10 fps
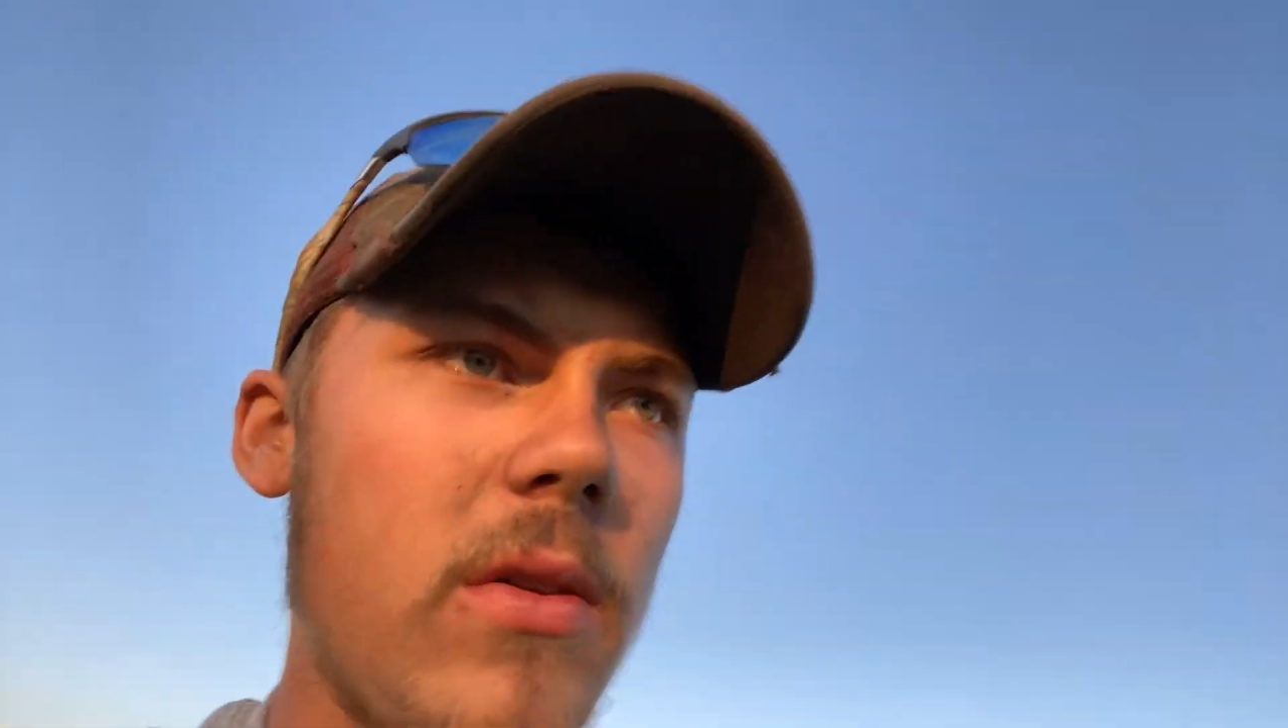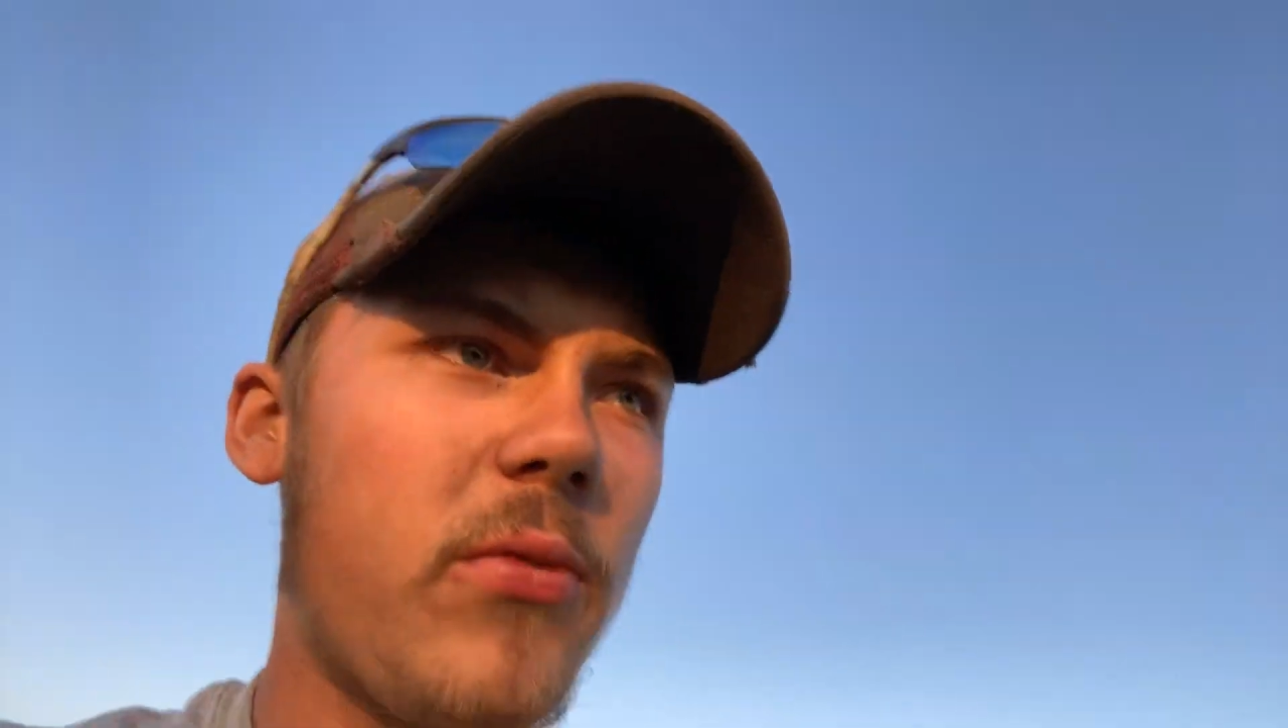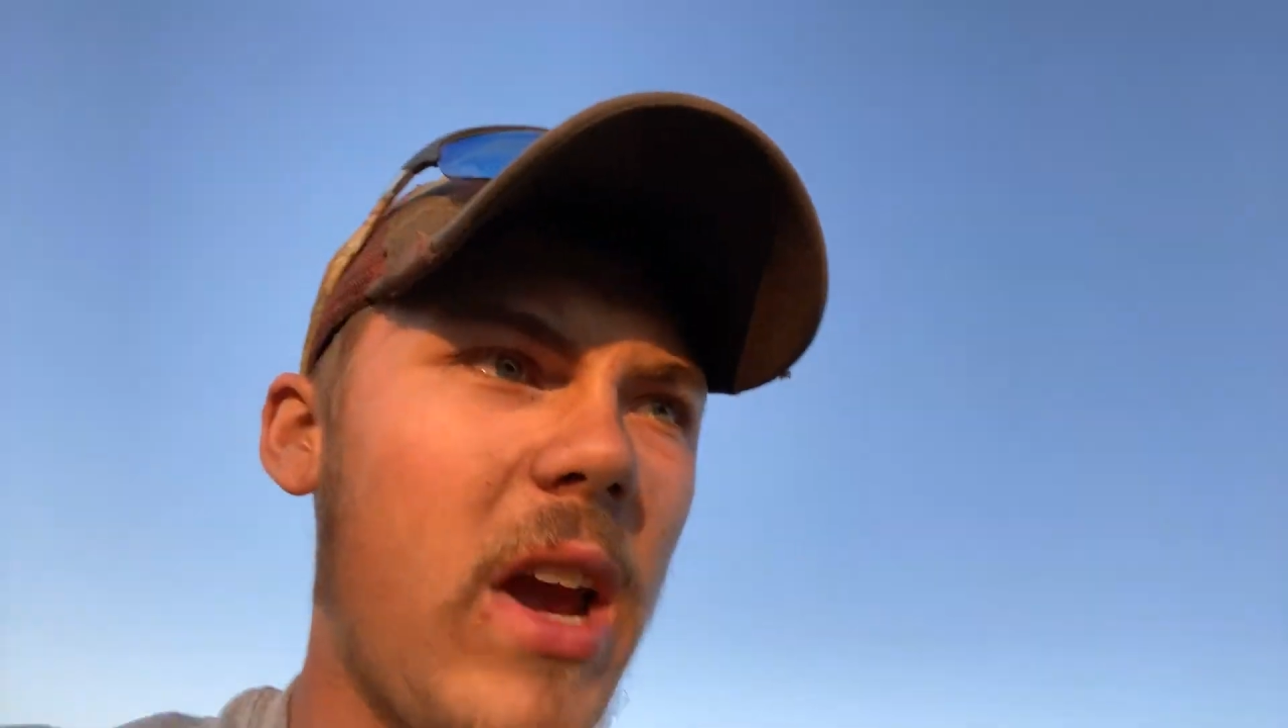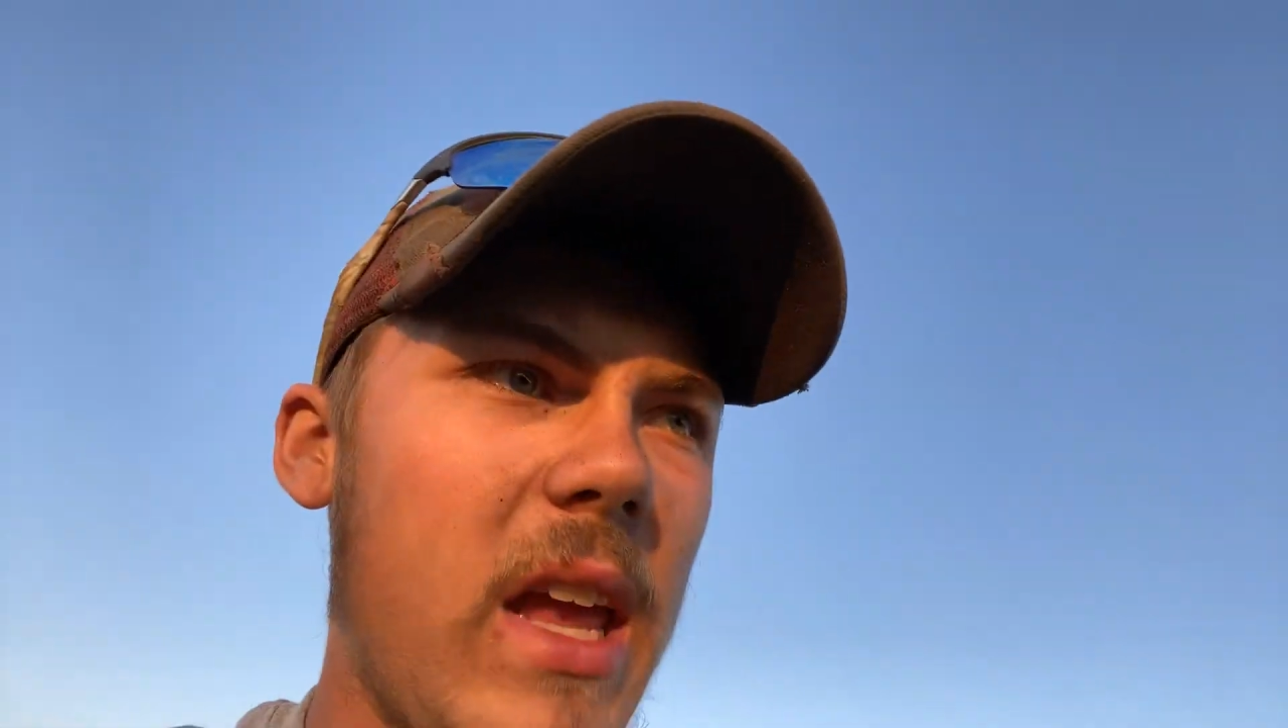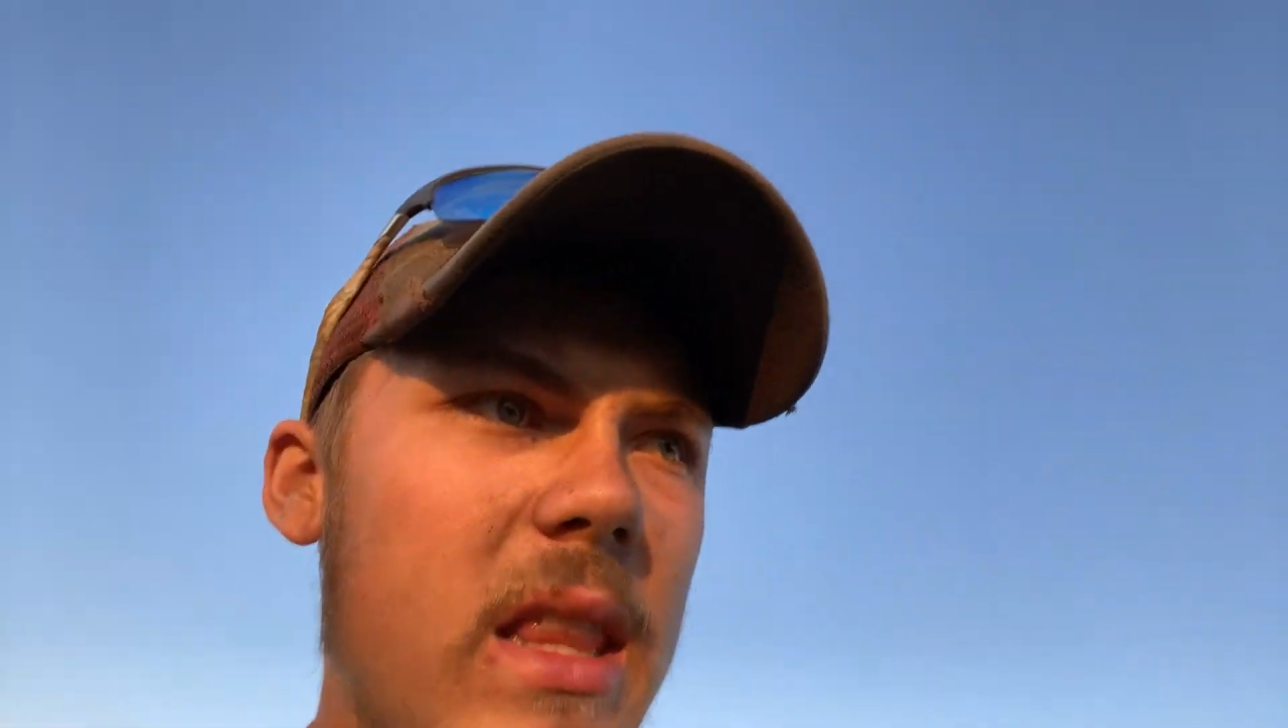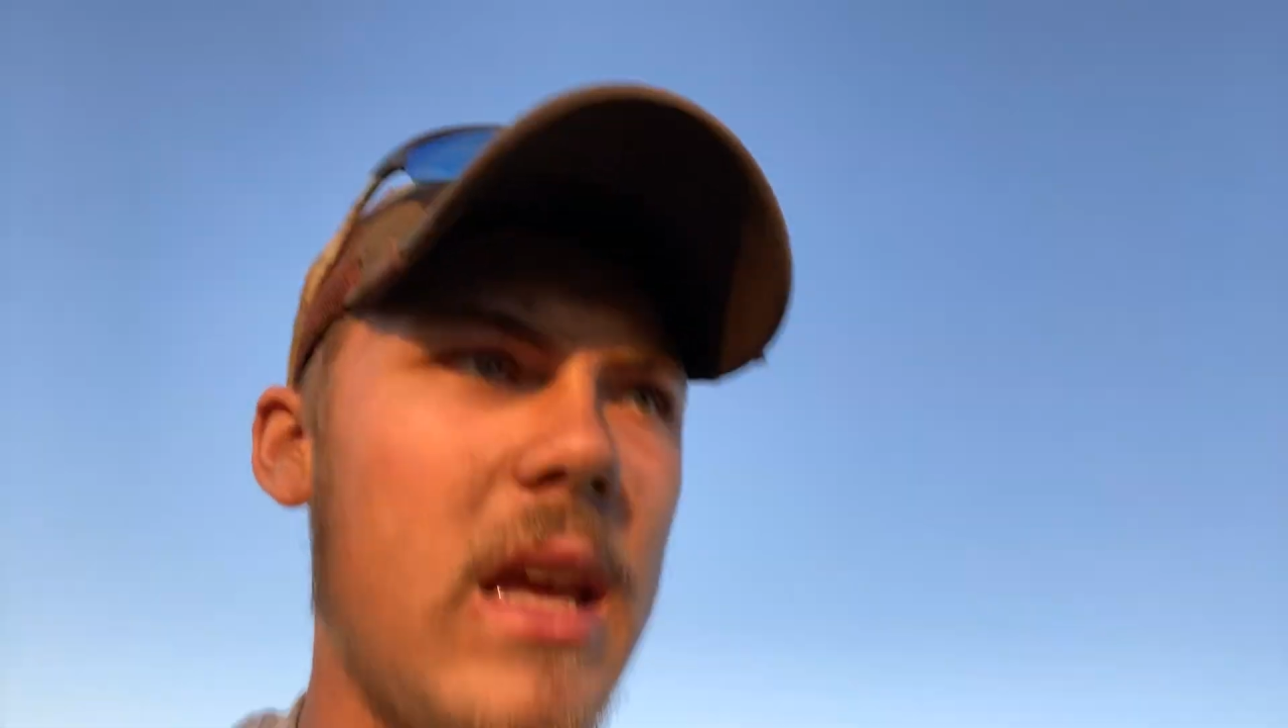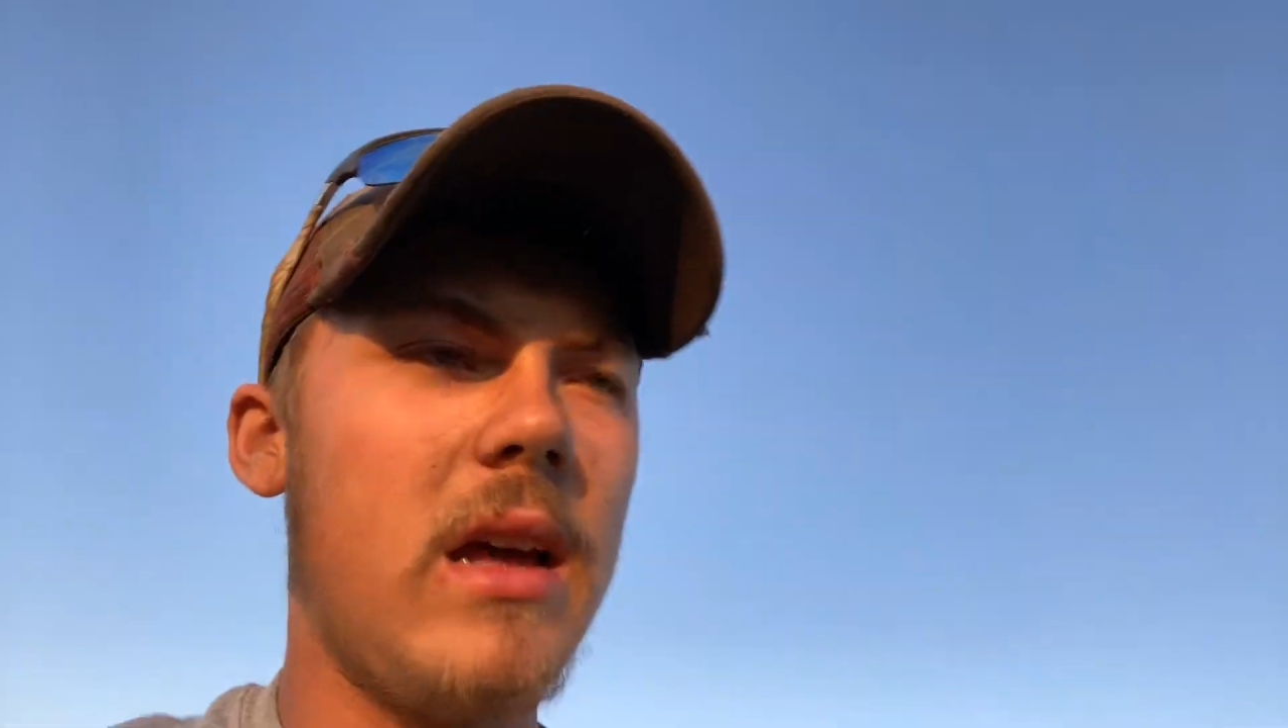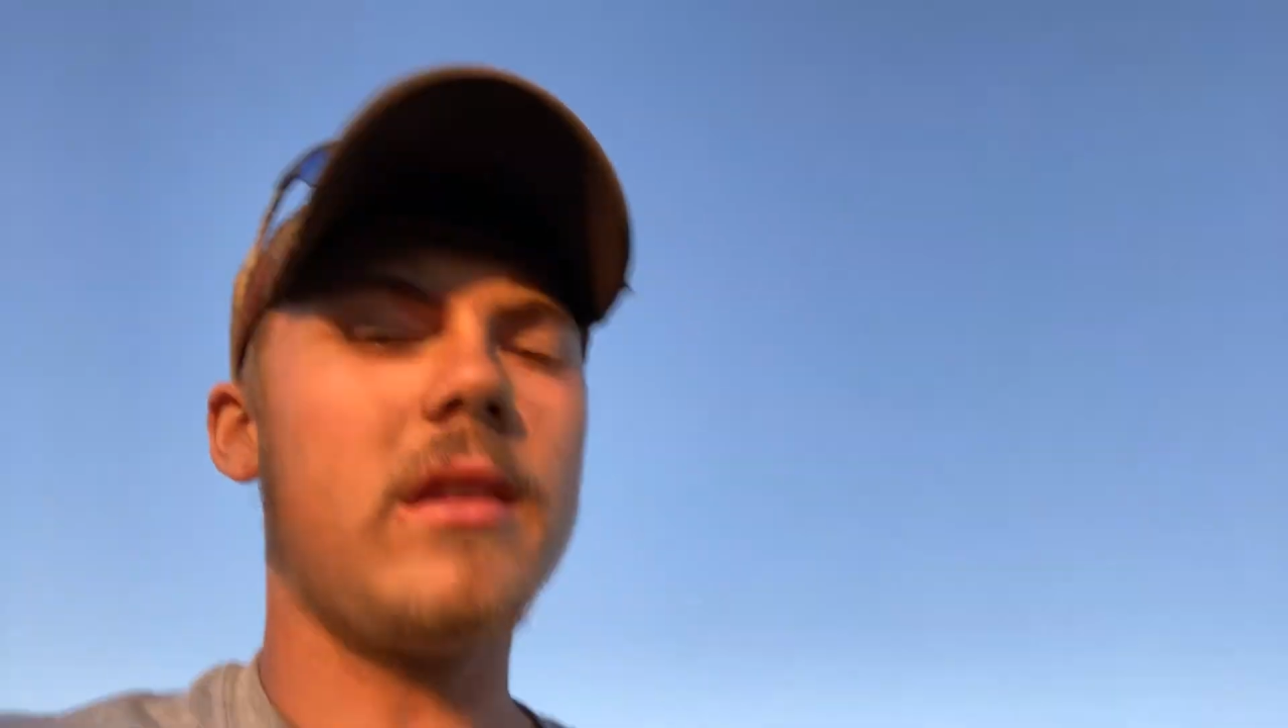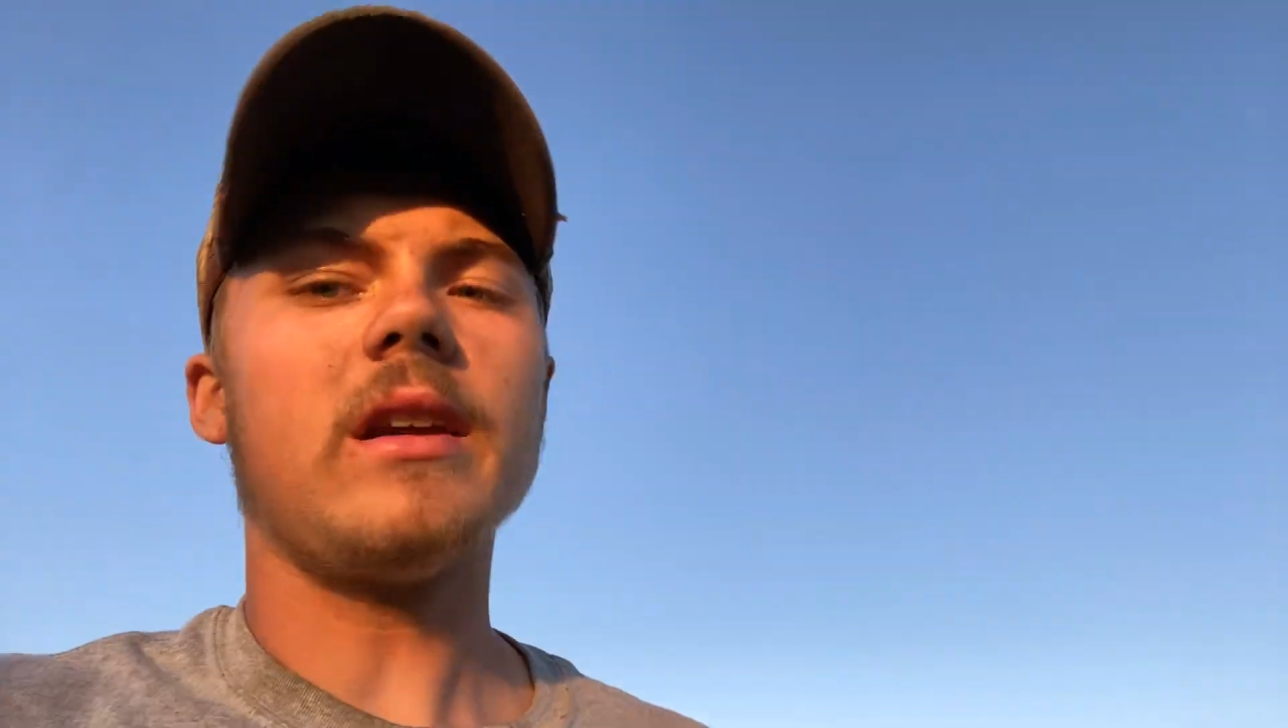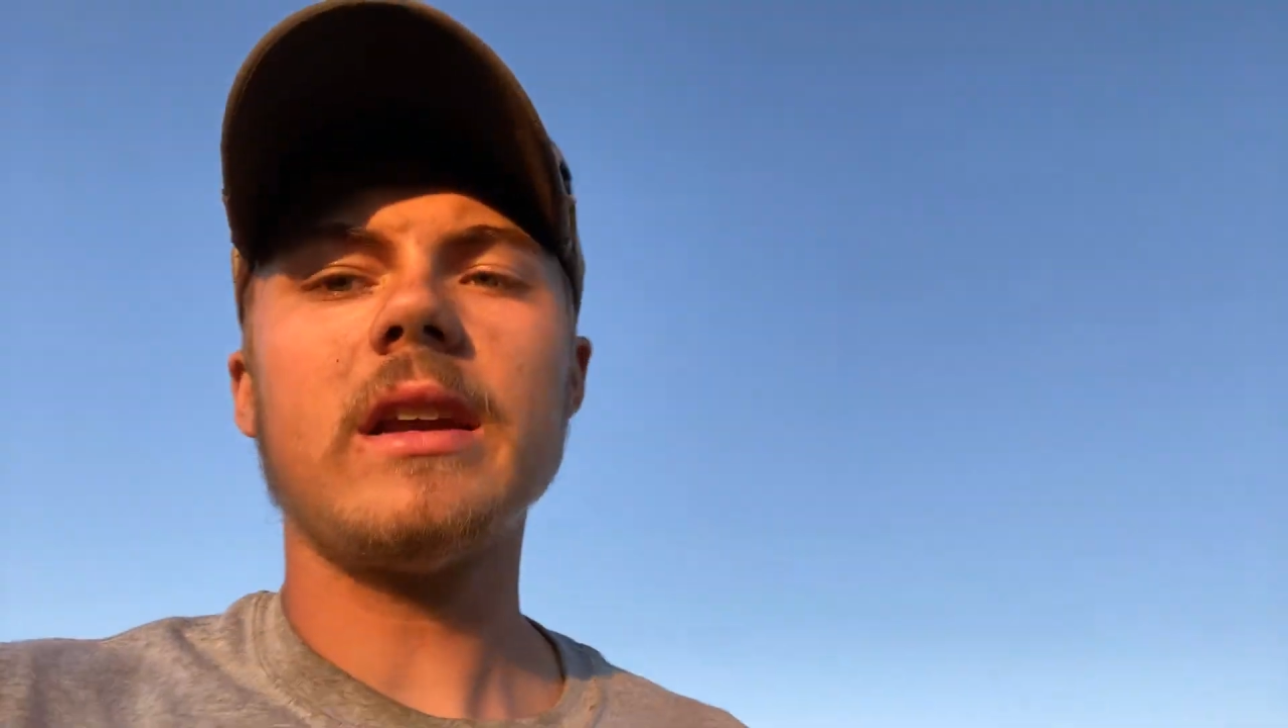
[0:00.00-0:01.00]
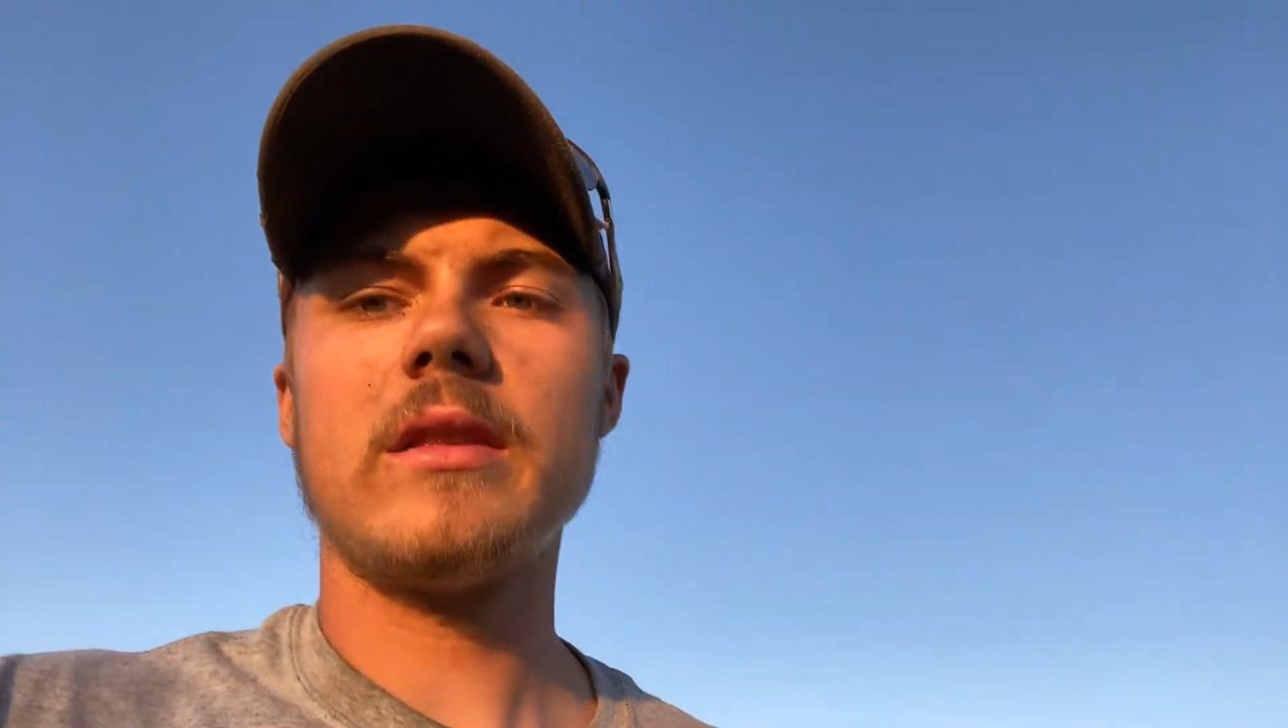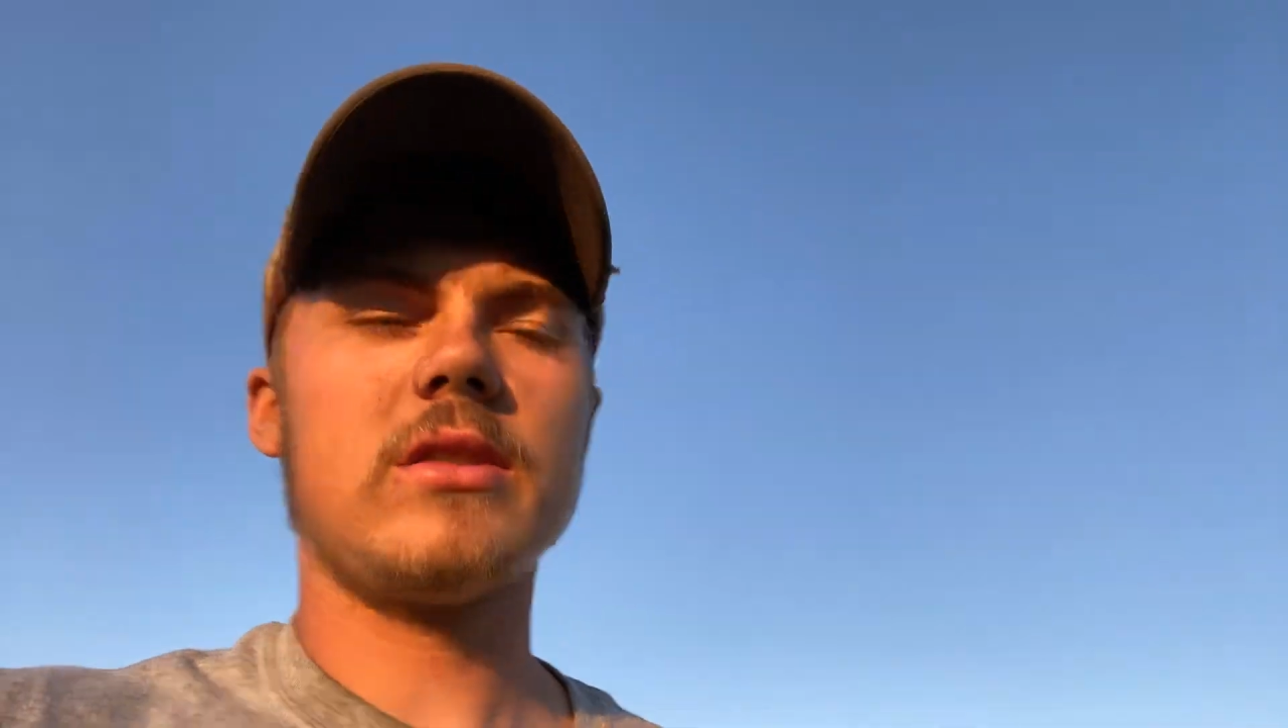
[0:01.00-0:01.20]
can find the other end of the